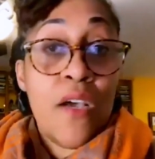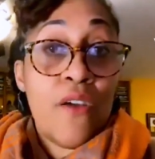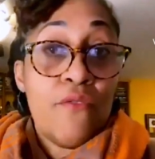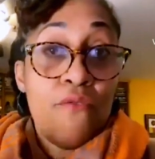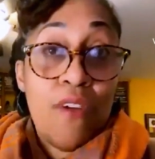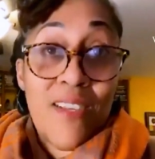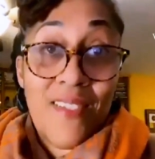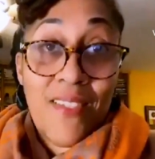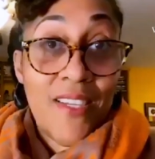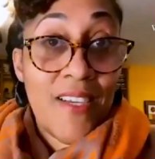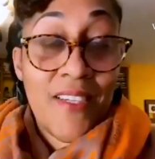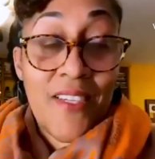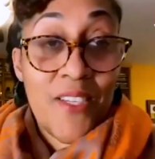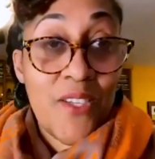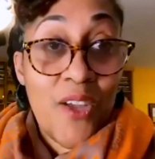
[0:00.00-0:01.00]
rusted
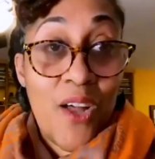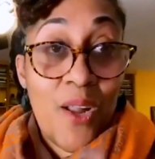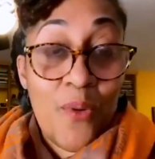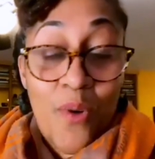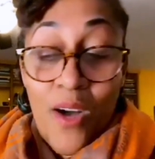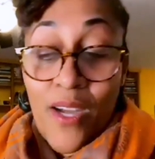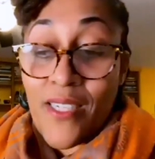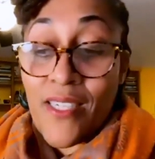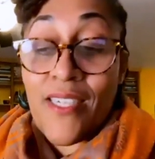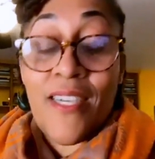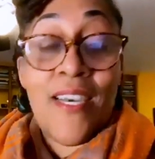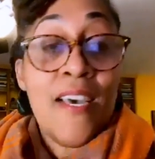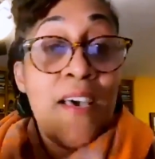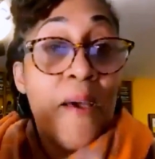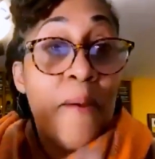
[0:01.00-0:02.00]
under salt water,
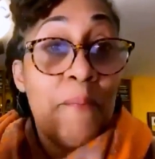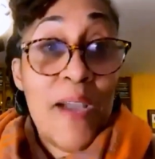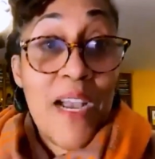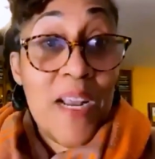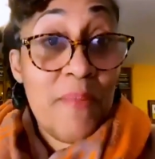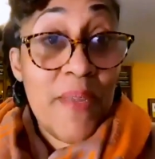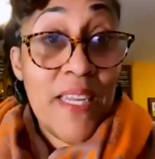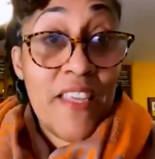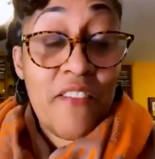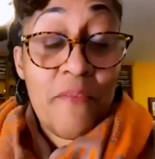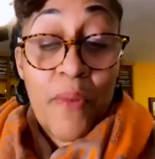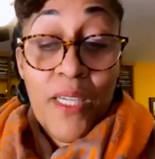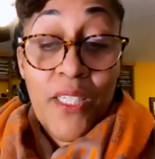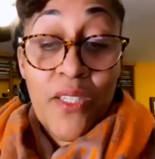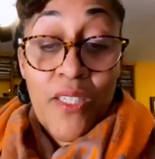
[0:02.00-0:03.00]
buried beneath
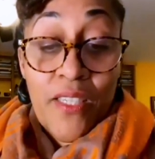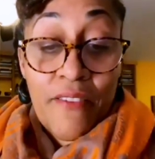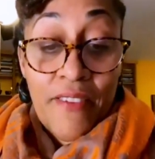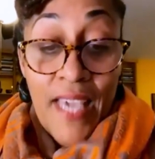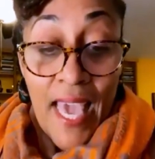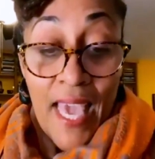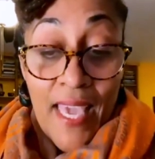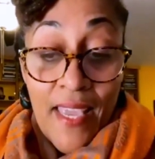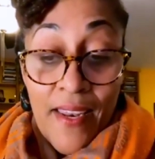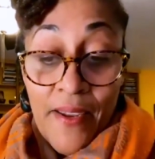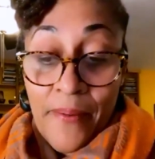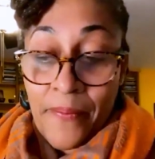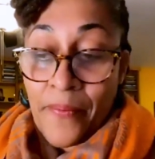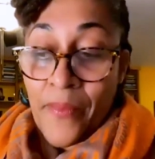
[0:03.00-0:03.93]
bundles of cane.